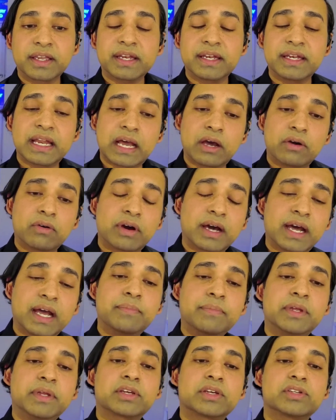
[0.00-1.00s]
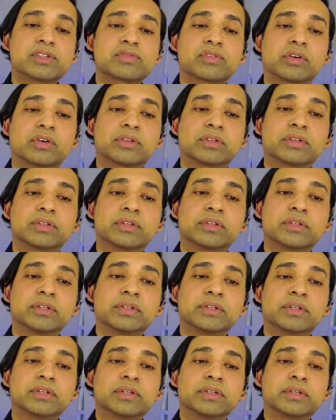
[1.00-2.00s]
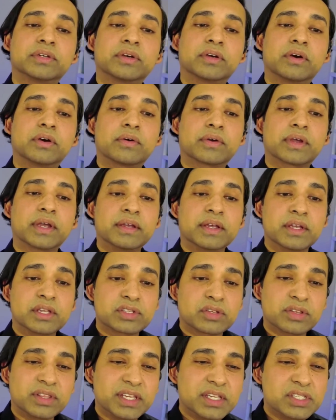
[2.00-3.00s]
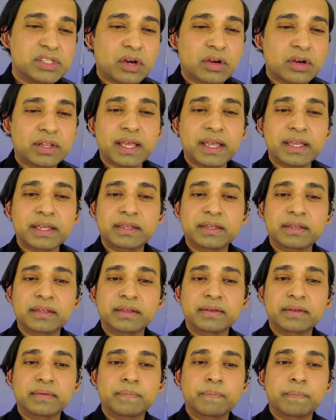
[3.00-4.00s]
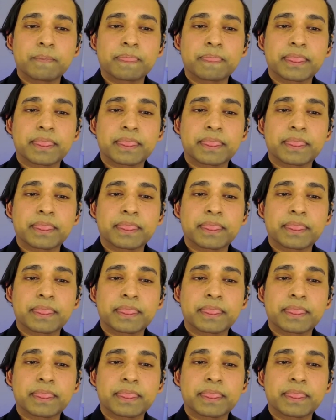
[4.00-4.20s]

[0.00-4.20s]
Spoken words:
Again, now I'm in control. Okay. So these are like